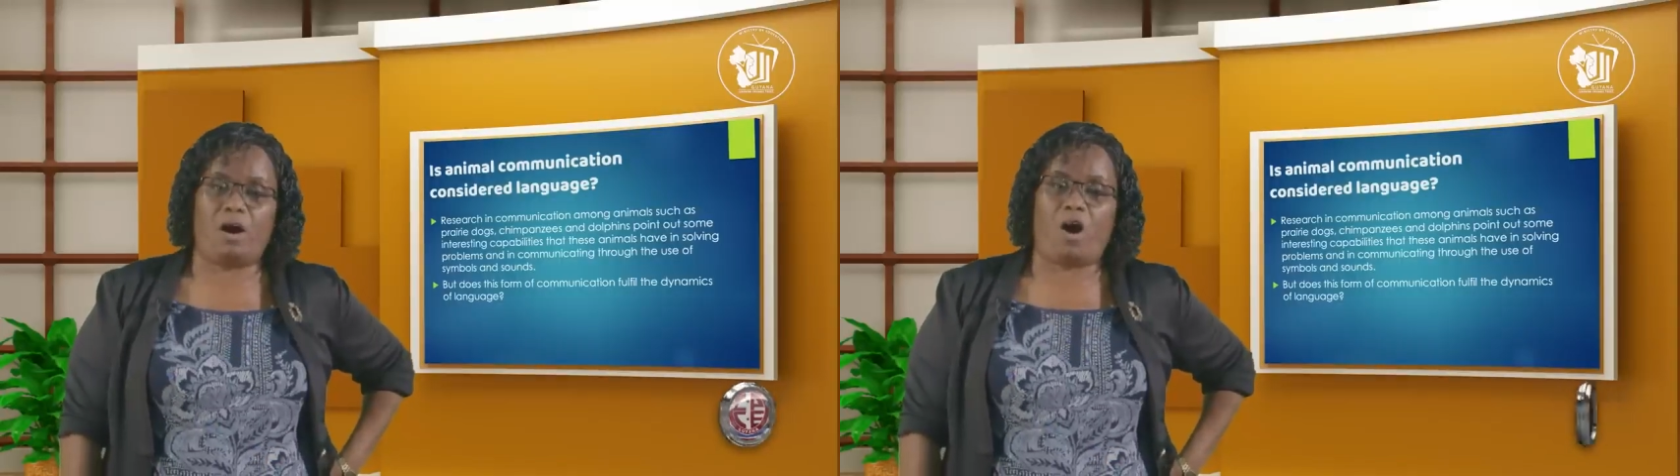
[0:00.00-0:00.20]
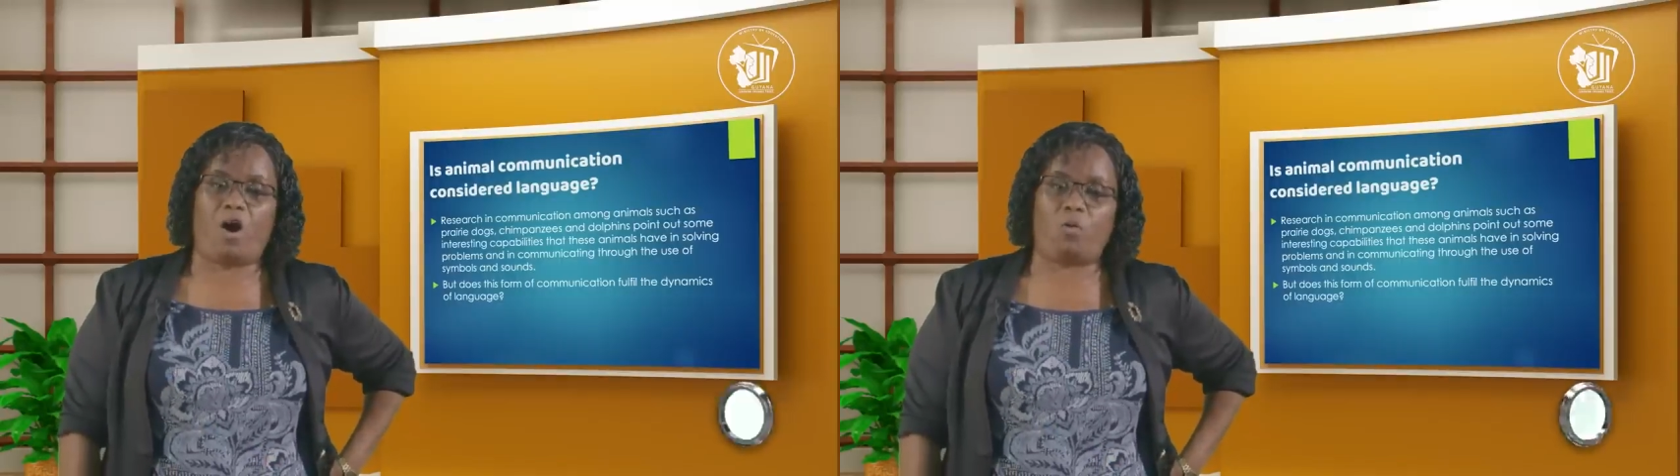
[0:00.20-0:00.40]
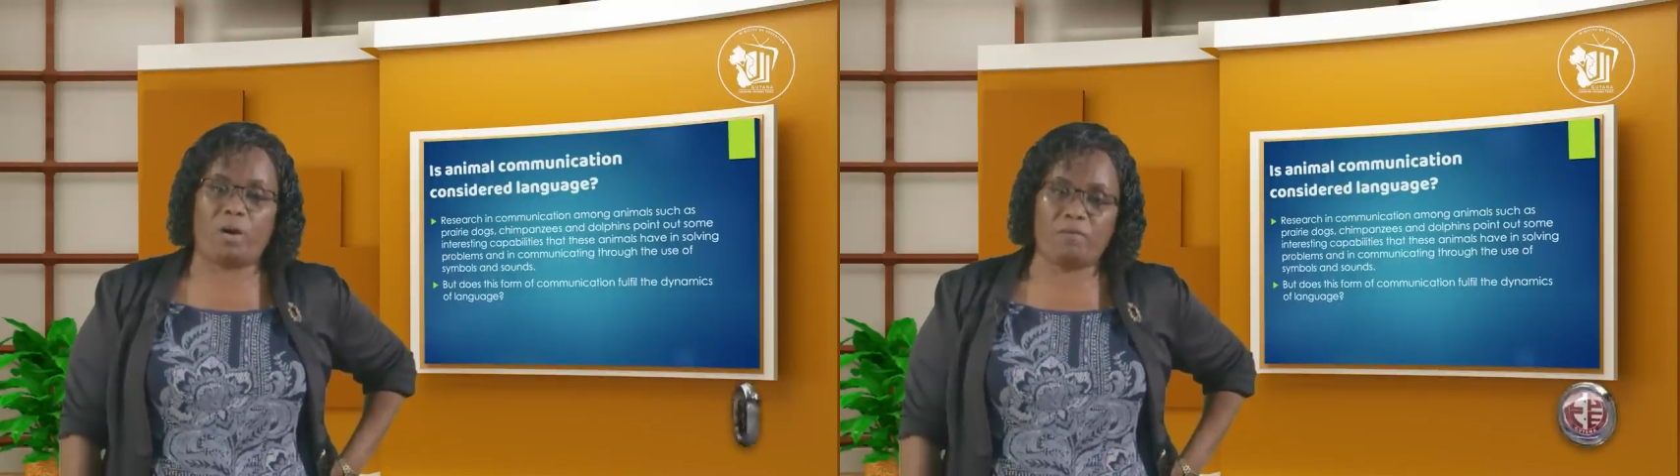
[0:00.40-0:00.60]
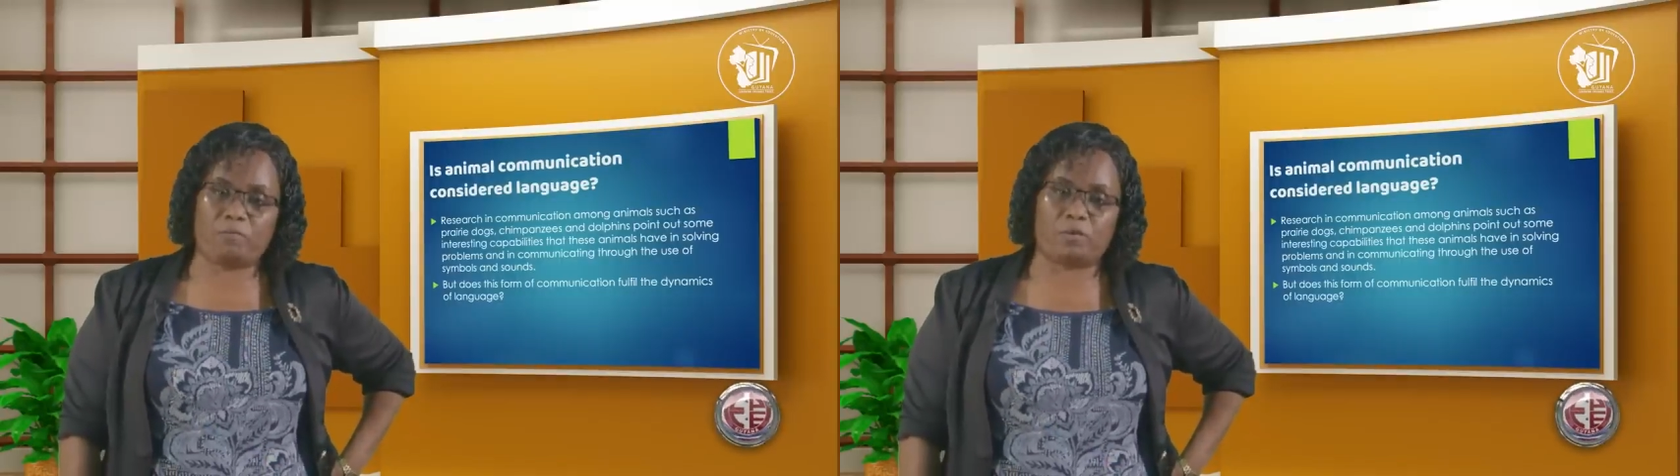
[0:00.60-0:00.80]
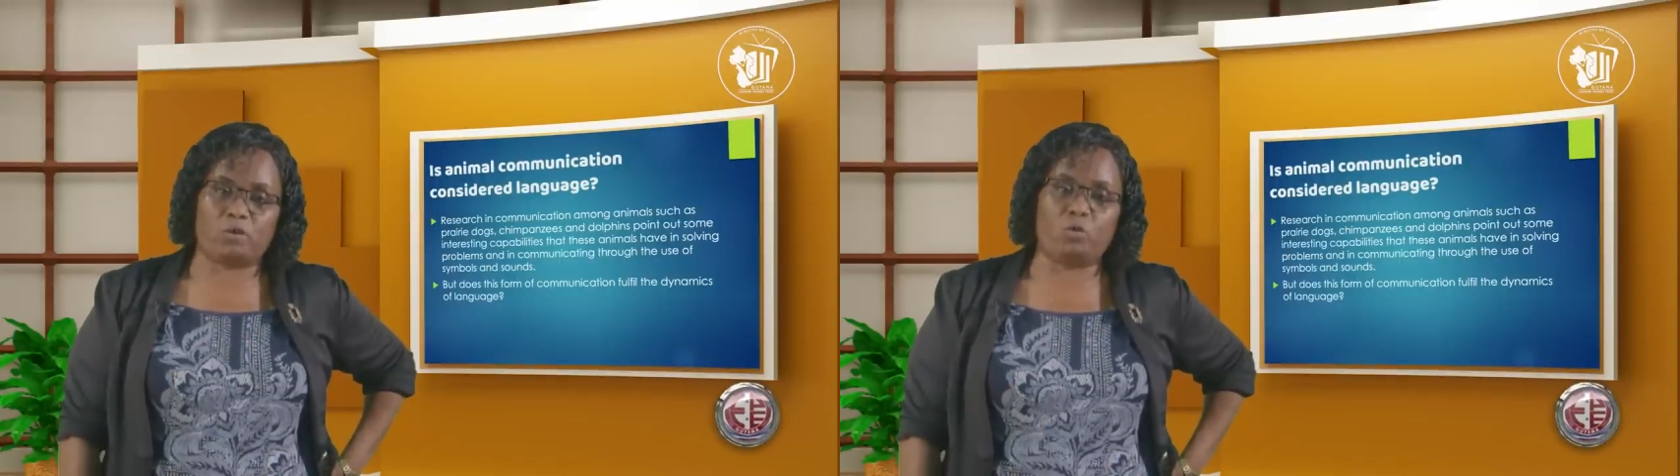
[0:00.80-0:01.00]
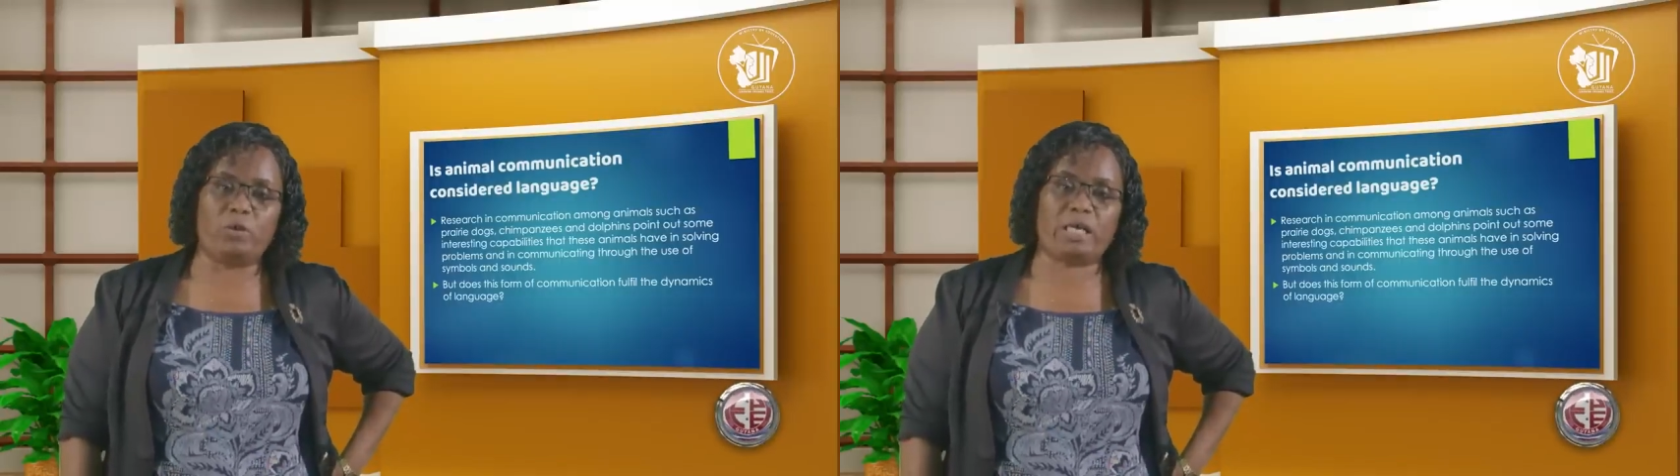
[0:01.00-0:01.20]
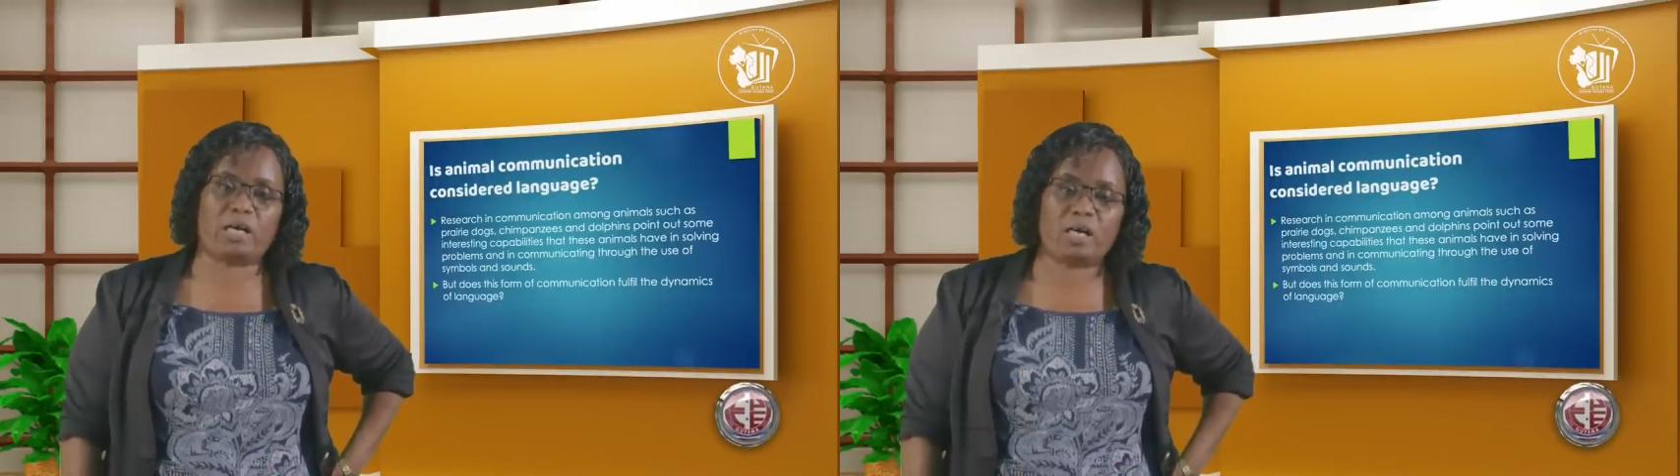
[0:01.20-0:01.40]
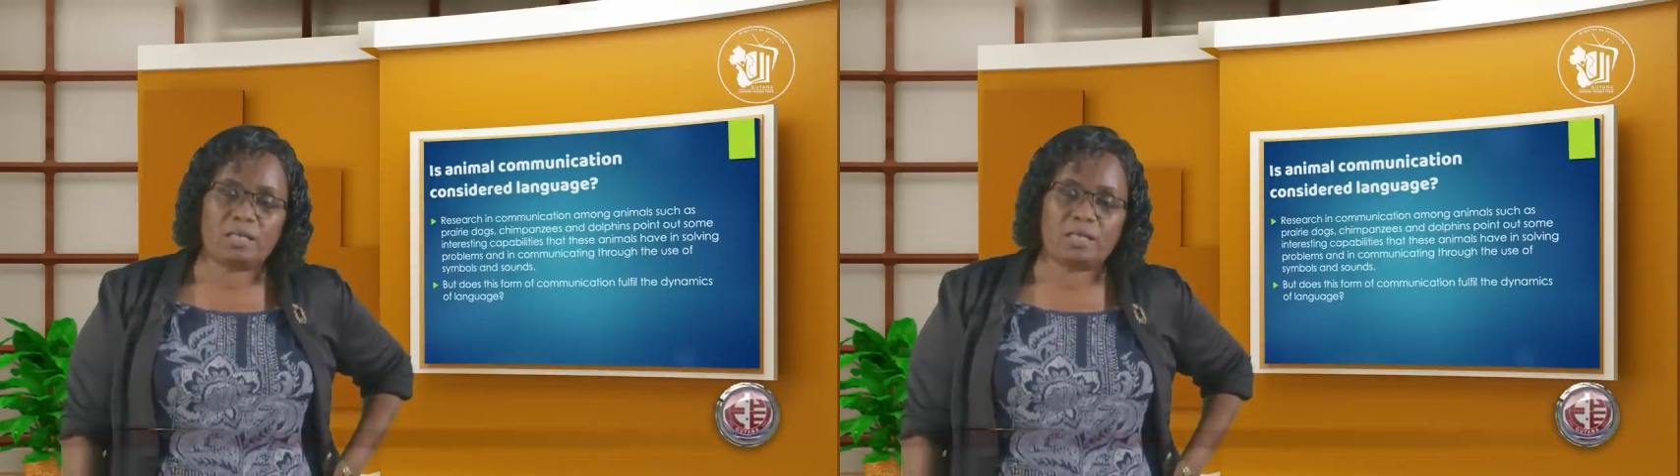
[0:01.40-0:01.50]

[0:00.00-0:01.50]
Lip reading: However, do we